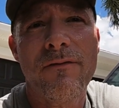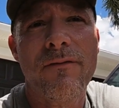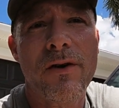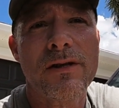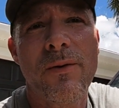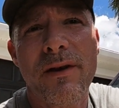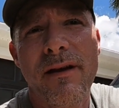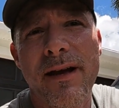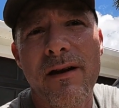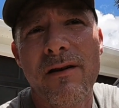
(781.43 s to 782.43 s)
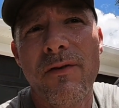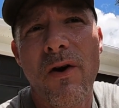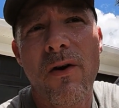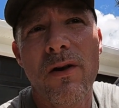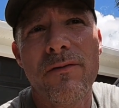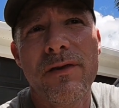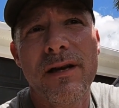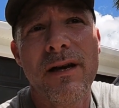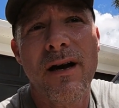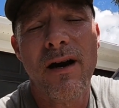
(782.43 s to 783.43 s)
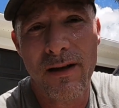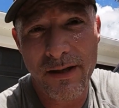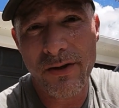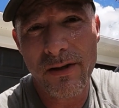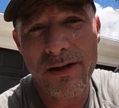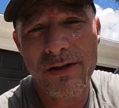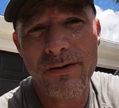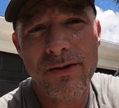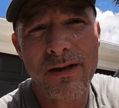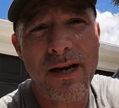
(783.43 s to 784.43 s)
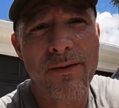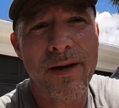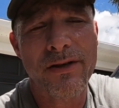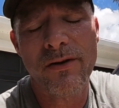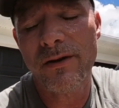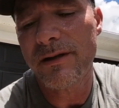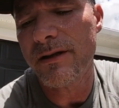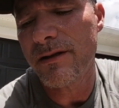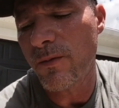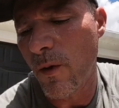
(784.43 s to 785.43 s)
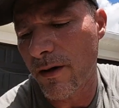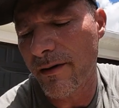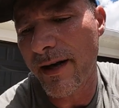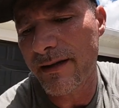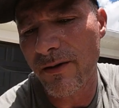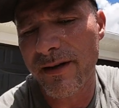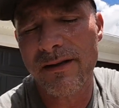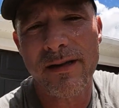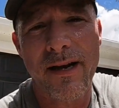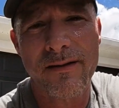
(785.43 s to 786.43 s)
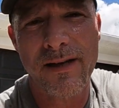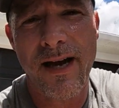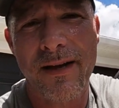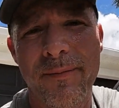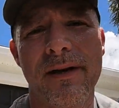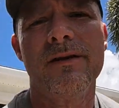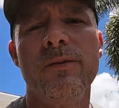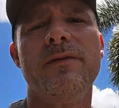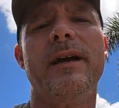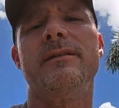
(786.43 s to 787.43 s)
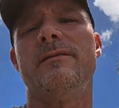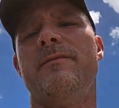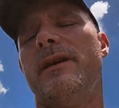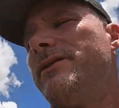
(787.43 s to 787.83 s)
First, I want to take care of all of the electrical issues and make sure that this is watertight so it can sit outside, because we've got some